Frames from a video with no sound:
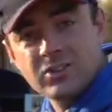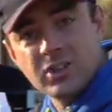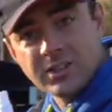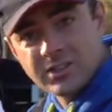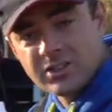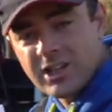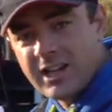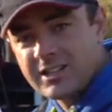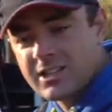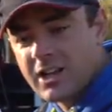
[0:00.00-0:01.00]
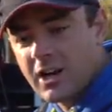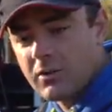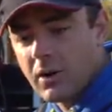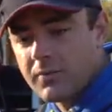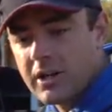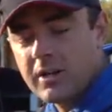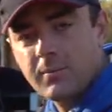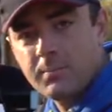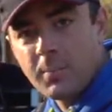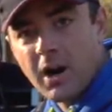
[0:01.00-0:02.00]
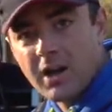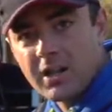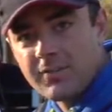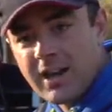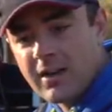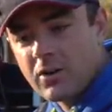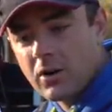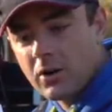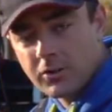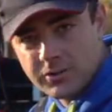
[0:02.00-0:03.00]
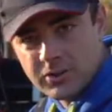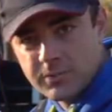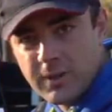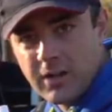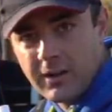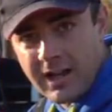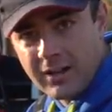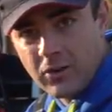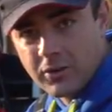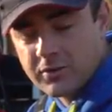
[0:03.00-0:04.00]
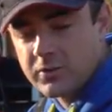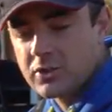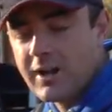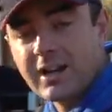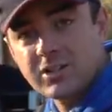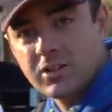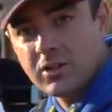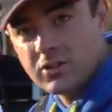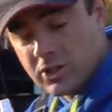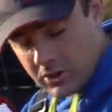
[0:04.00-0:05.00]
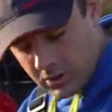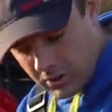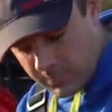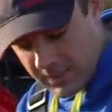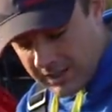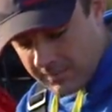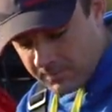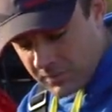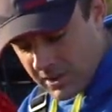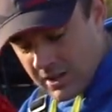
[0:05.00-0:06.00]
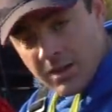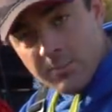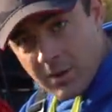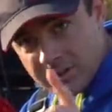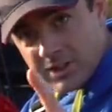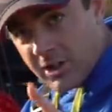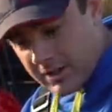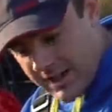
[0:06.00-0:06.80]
Doesn't change the colour of it, but you've now got lots of smell and lots of attraction to your hook bait. But to go